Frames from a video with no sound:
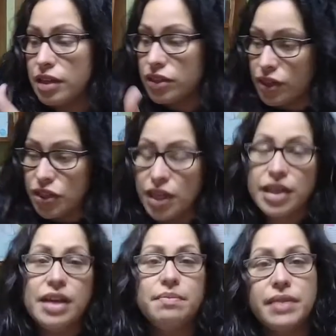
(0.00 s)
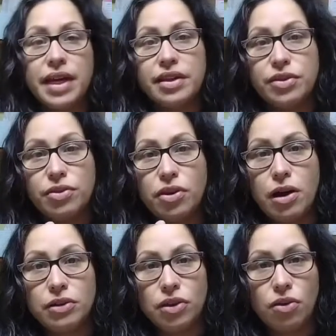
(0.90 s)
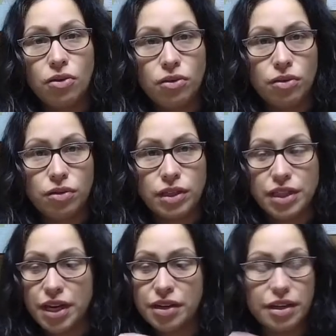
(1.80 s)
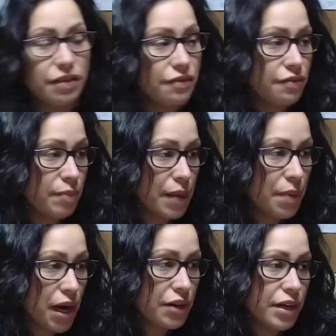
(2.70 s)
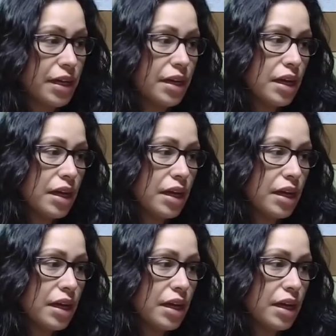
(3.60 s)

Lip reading: So I try to keep that throughout the whole entirety of my pottery.